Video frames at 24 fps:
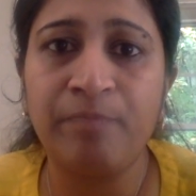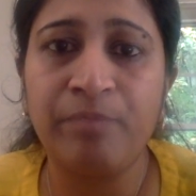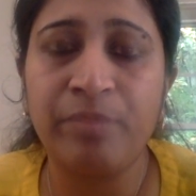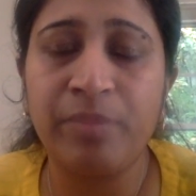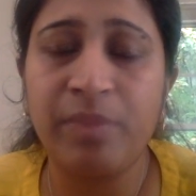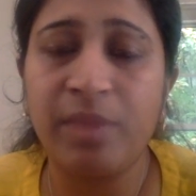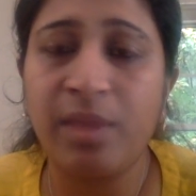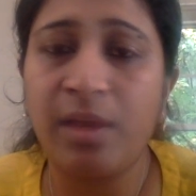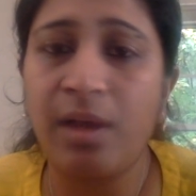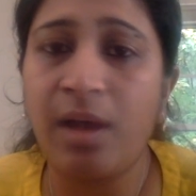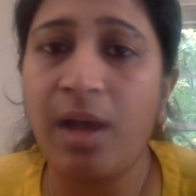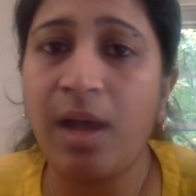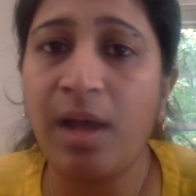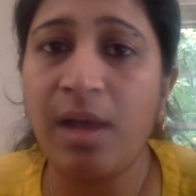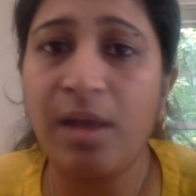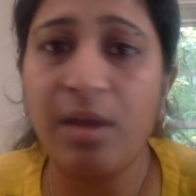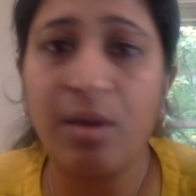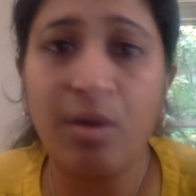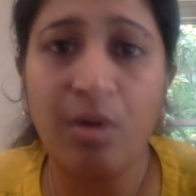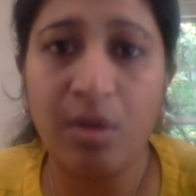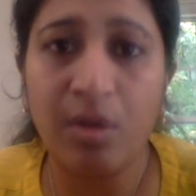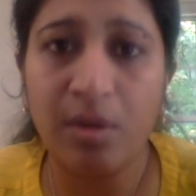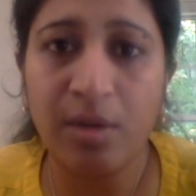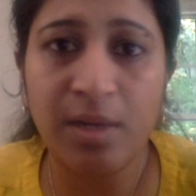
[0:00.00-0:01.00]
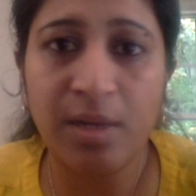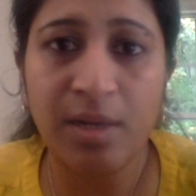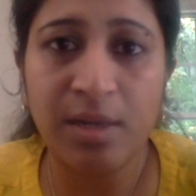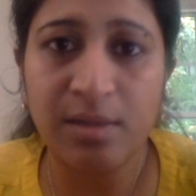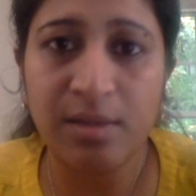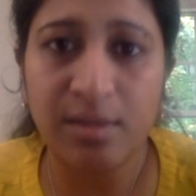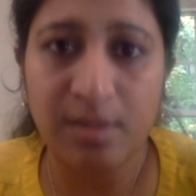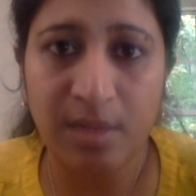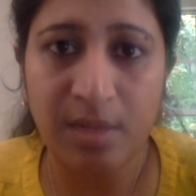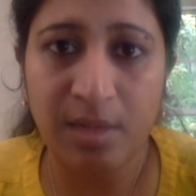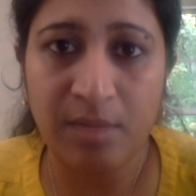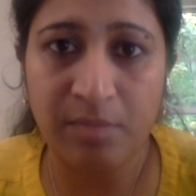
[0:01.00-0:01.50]
The eye contact
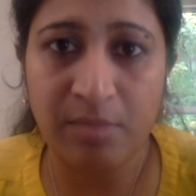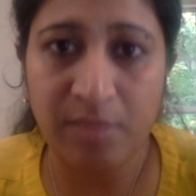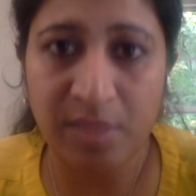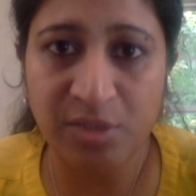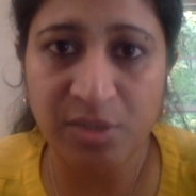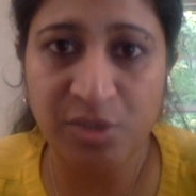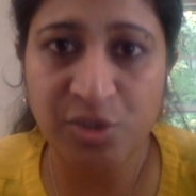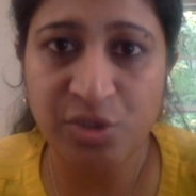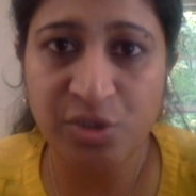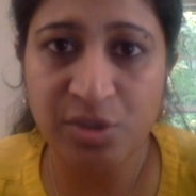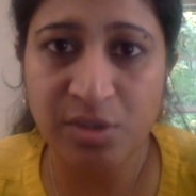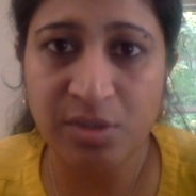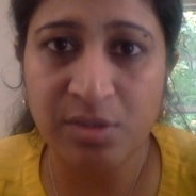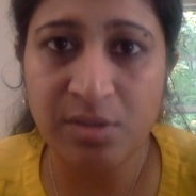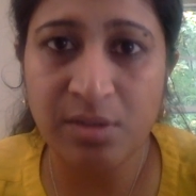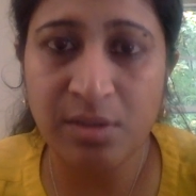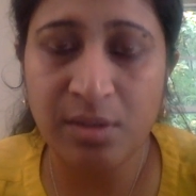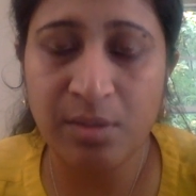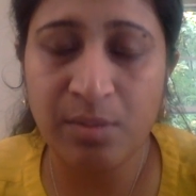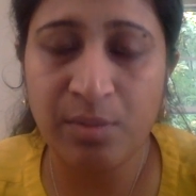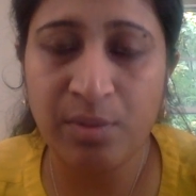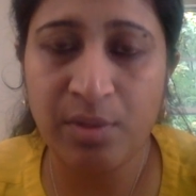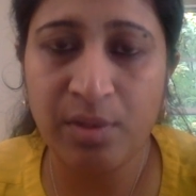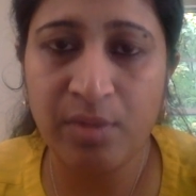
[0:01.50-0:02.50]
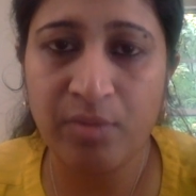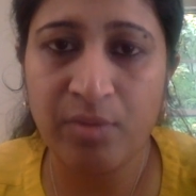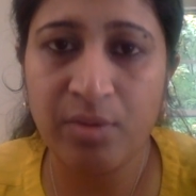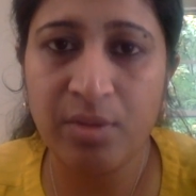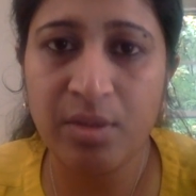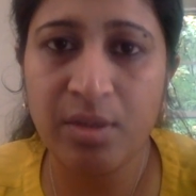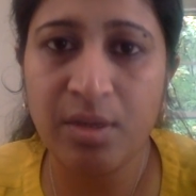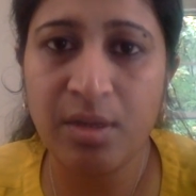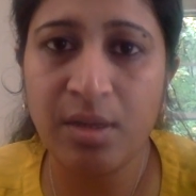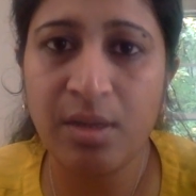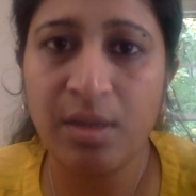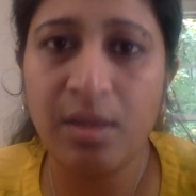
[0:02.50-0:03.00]
that I mentioned
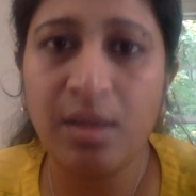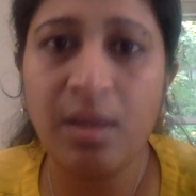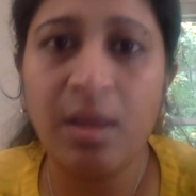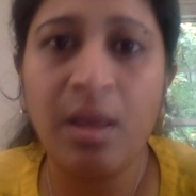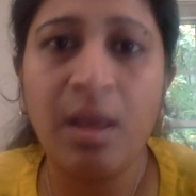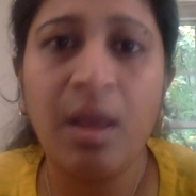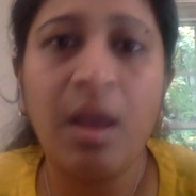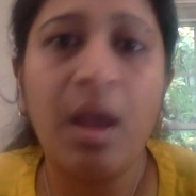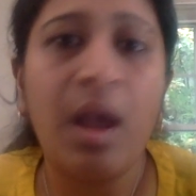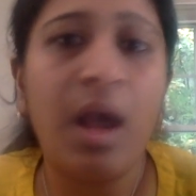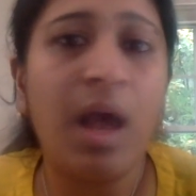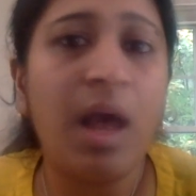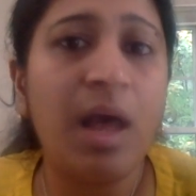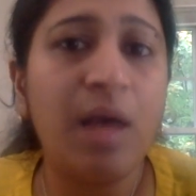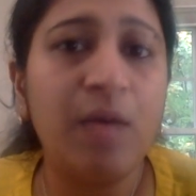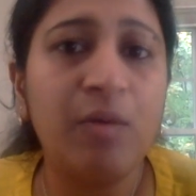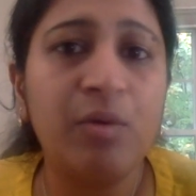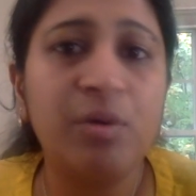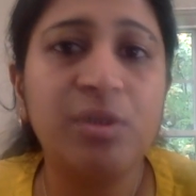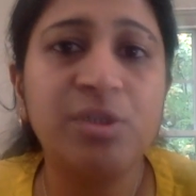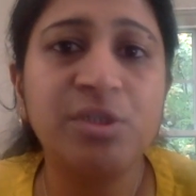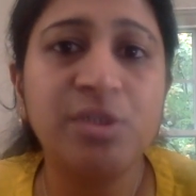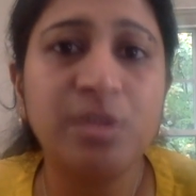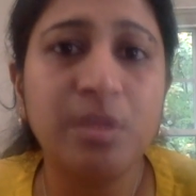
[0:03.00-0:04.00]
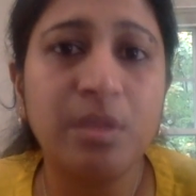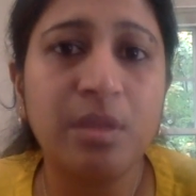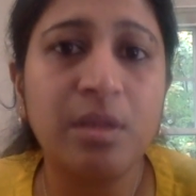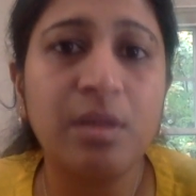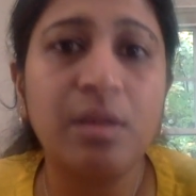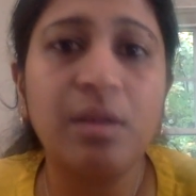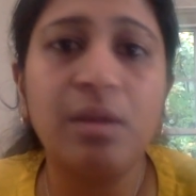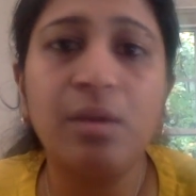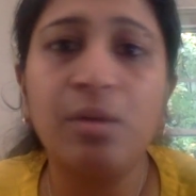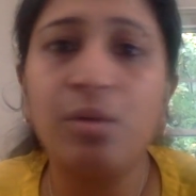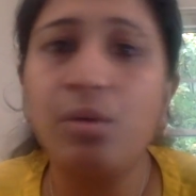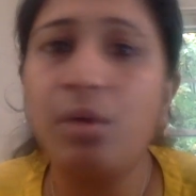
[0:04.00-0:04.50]
previously, I would just
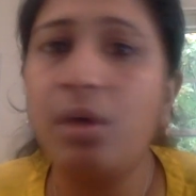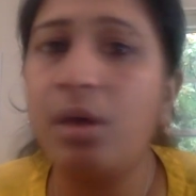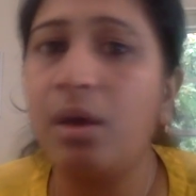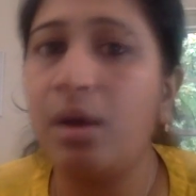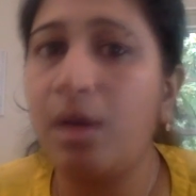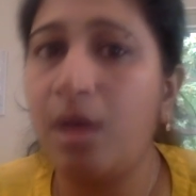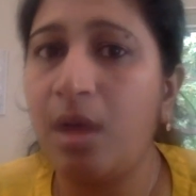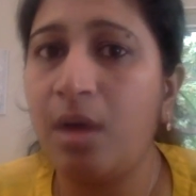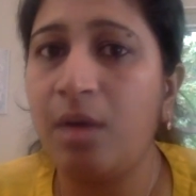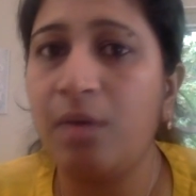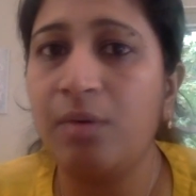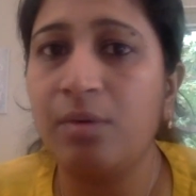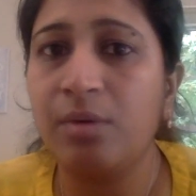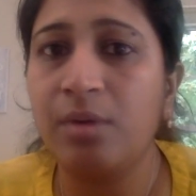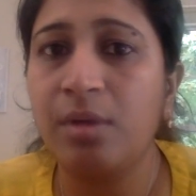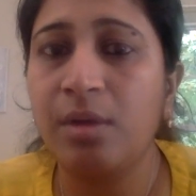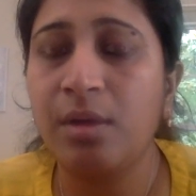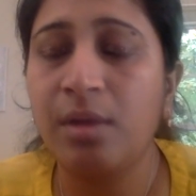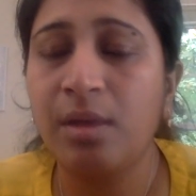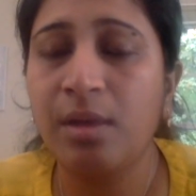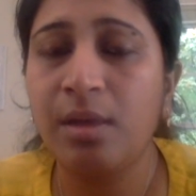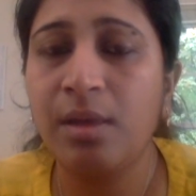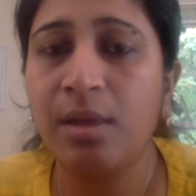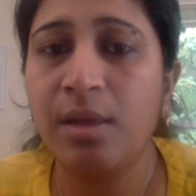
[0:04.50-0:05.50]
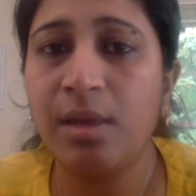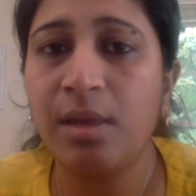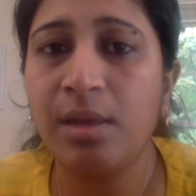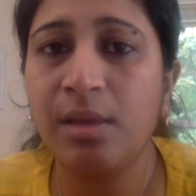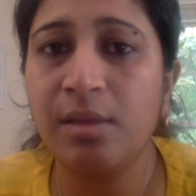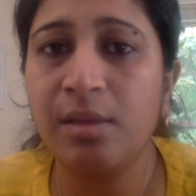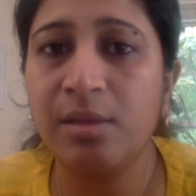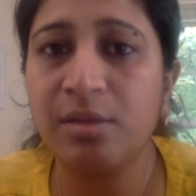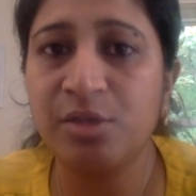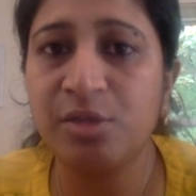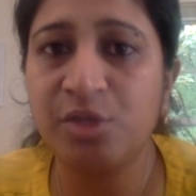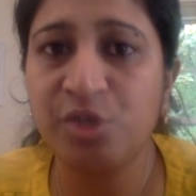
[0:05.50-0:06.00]
look around
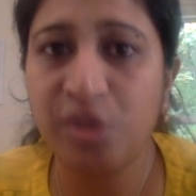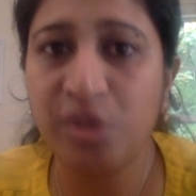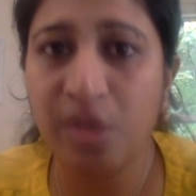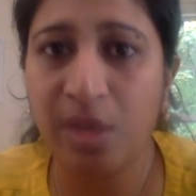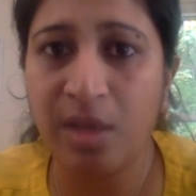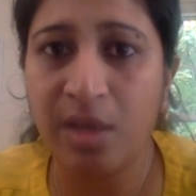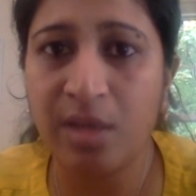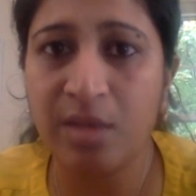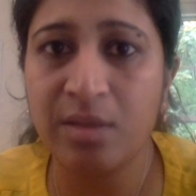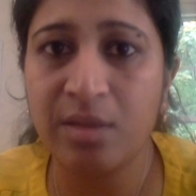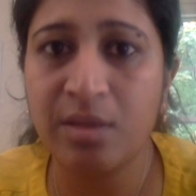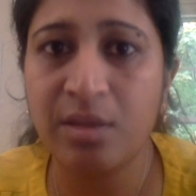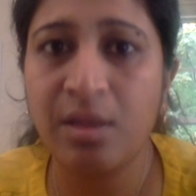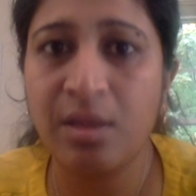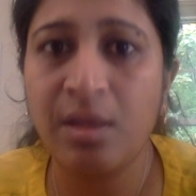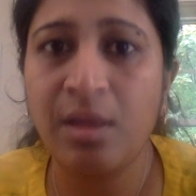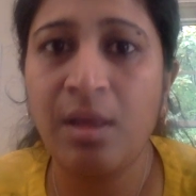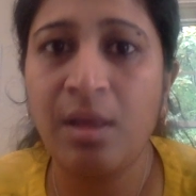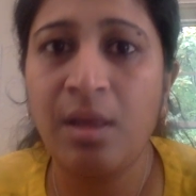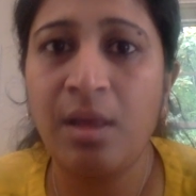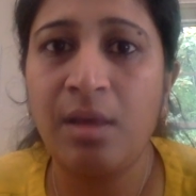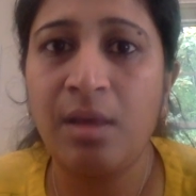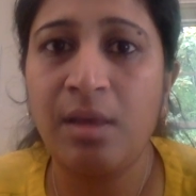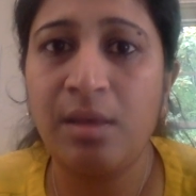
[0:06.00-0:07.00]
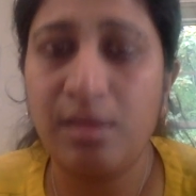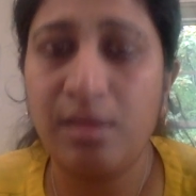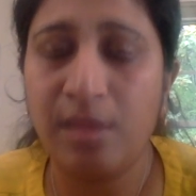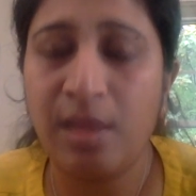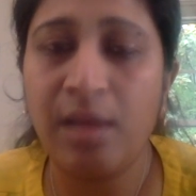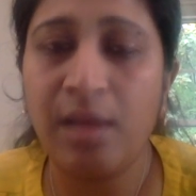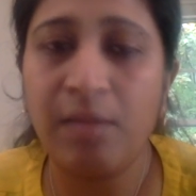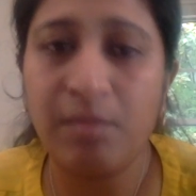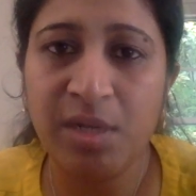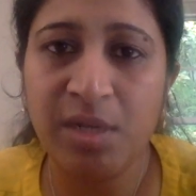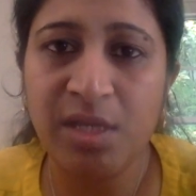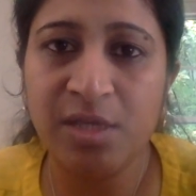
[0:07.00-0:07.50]
in the chairs, the
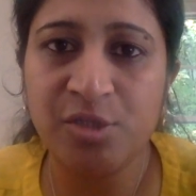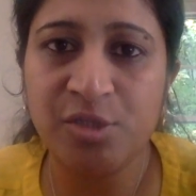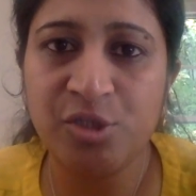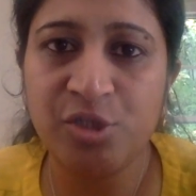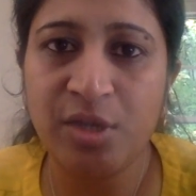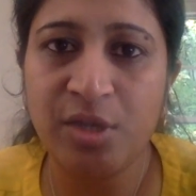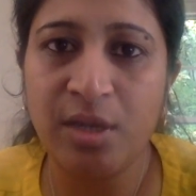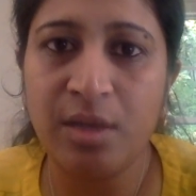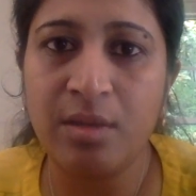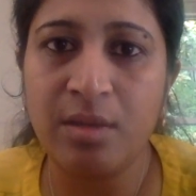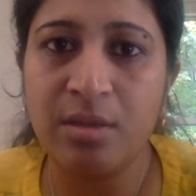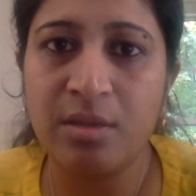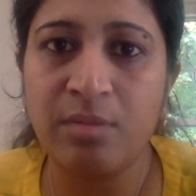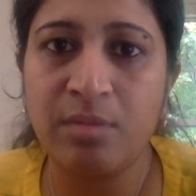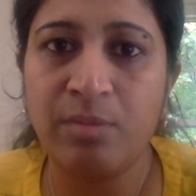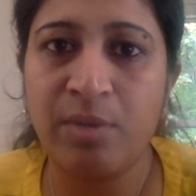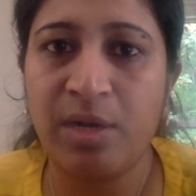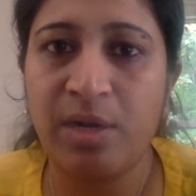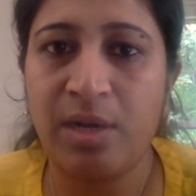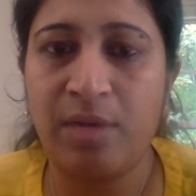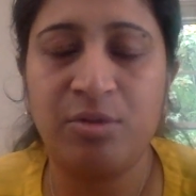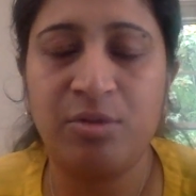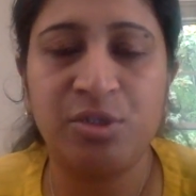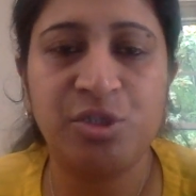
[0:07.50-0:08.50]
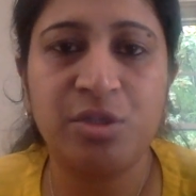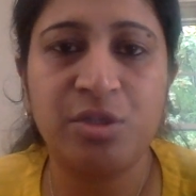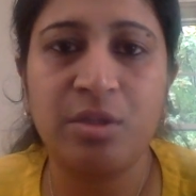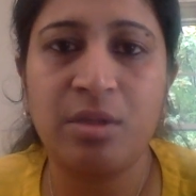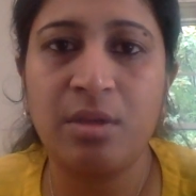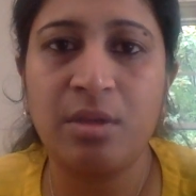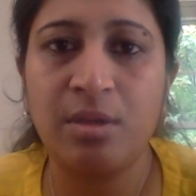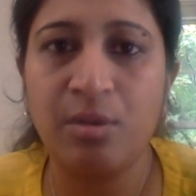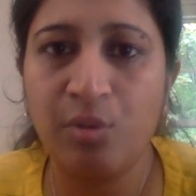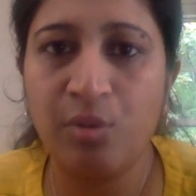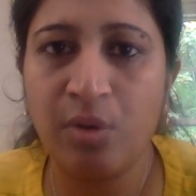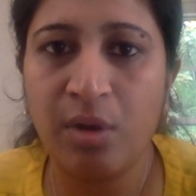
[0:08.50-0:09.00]
empty chairs, but I will
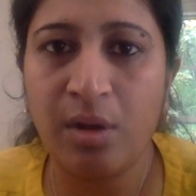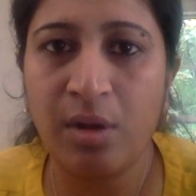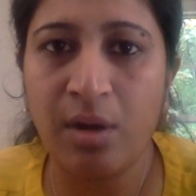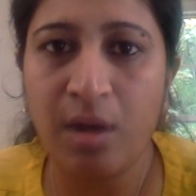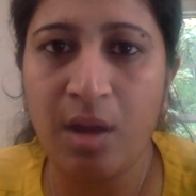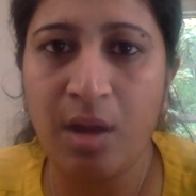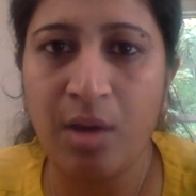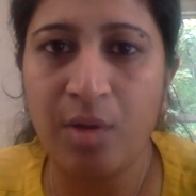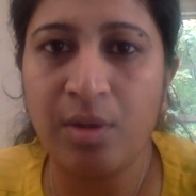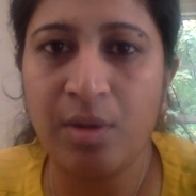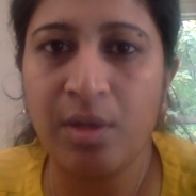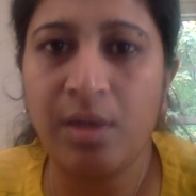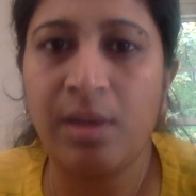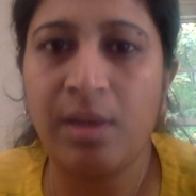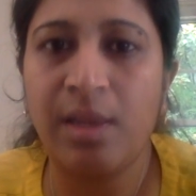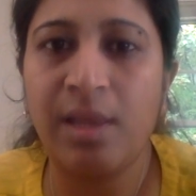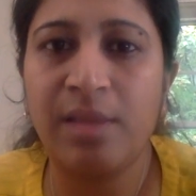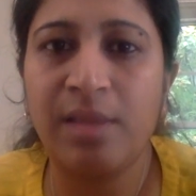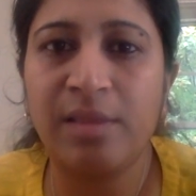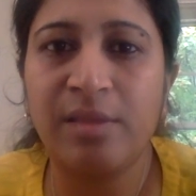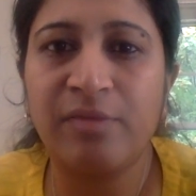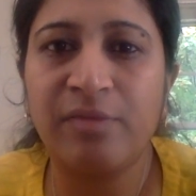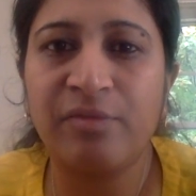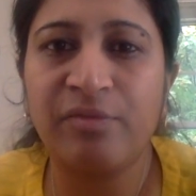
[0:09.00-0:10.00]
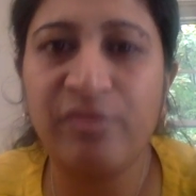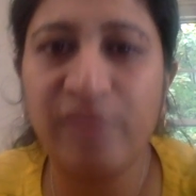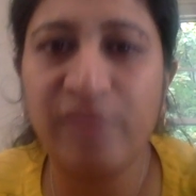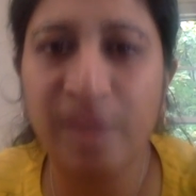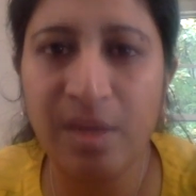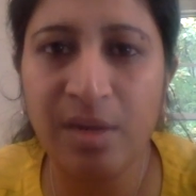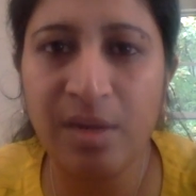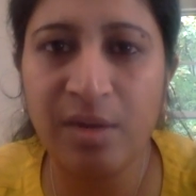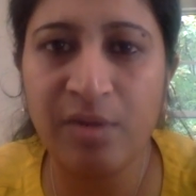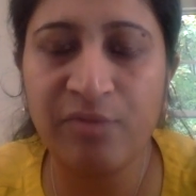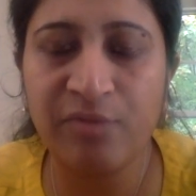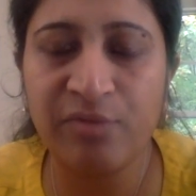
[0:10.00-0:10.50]
just look around and get the
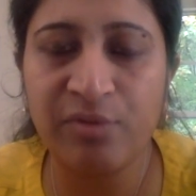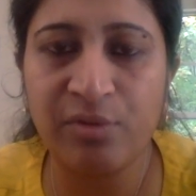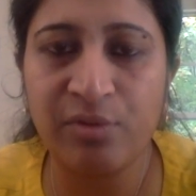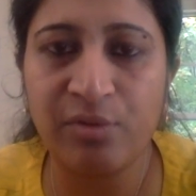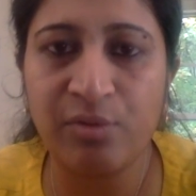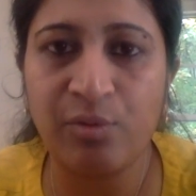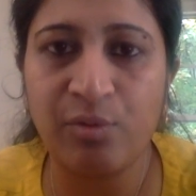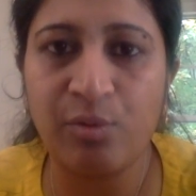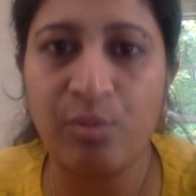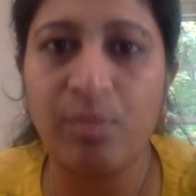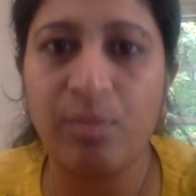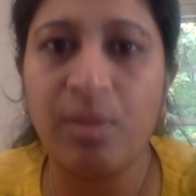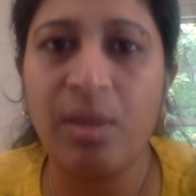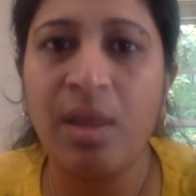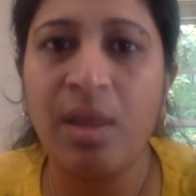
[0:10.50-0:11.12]
feel of the room.